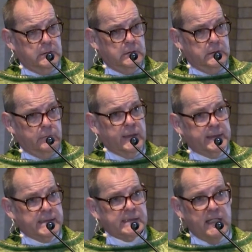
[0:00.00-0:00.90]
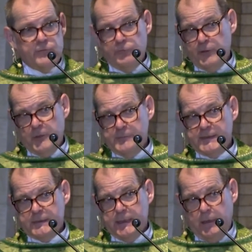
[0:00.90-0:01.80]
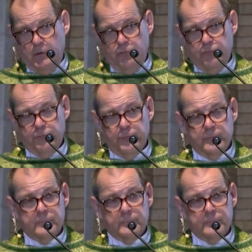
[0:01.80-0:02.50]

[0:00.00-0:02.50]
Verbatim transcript: And they wanted to save him from himself.